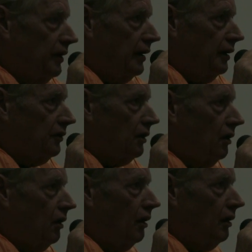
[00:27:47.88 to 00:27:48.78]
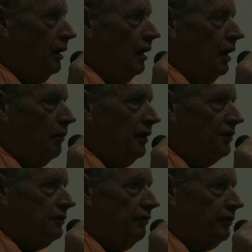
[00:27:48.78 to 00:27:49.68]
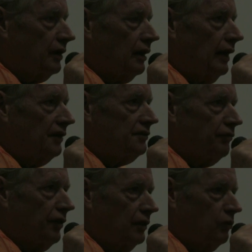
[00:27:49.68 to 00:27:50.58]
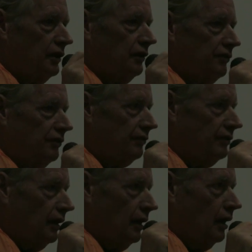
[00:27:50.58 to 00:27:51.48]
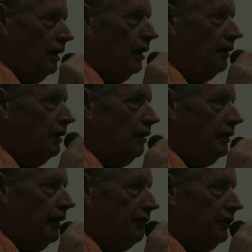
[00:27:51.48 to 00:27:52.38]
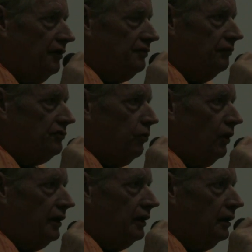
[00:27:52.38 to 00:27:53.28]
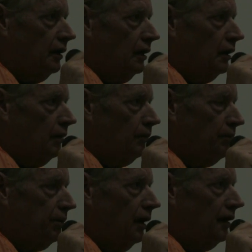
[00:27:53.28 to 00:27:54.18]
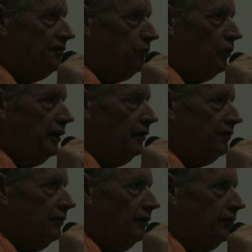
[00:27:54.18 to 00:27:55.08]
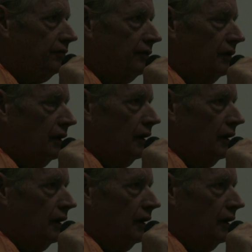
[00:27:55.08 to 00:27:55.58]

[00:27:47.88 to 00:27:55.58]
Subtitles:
planning to call a bunch of classified witnesses. They have a list of 20 plus witnesses,